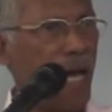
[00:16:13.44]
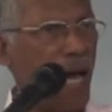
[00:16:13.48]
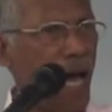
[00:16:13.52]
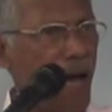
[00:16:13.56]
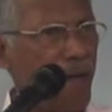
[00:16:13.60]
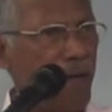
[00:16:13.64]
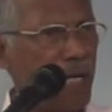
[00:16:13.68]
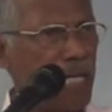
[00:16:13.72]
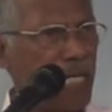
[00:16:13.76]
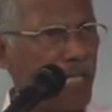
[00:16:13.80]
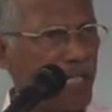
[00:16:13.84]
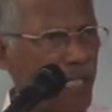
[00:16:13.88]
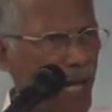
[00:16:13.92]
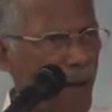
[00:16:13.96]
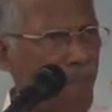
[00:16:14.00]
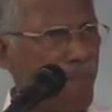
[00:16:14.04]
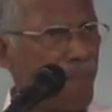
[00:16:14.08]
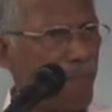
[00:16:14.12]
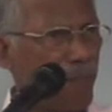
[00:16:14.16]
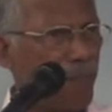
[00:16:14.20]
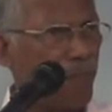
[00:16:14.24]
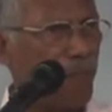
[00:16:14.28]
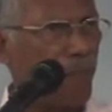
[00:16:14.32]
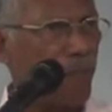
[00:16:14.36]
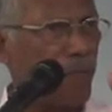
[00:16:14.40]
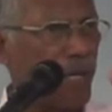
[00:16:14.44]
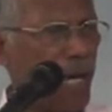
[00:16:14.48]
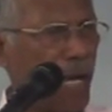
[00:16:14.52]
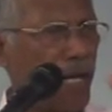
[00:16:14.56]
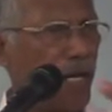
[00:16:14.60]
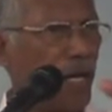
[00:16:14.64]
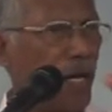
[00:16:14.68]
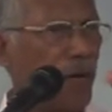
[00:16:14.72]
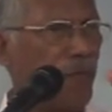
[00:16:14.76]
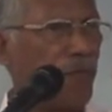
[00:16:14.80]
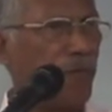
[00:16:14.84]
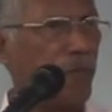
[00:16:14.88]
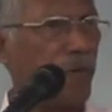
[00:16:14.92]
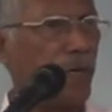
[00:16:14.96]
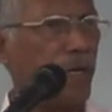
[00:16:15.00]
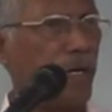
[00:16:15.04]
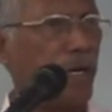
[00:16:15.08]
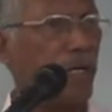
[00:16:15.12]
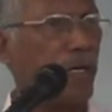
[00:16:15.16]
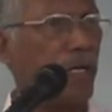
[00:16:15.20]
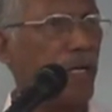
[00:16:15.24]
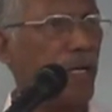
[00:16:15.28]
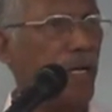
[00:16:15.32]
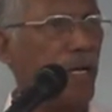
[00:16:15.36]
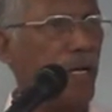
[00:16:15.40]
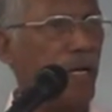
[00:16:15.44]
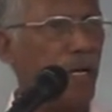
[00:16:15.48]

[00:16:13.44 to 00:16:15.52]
having some kind of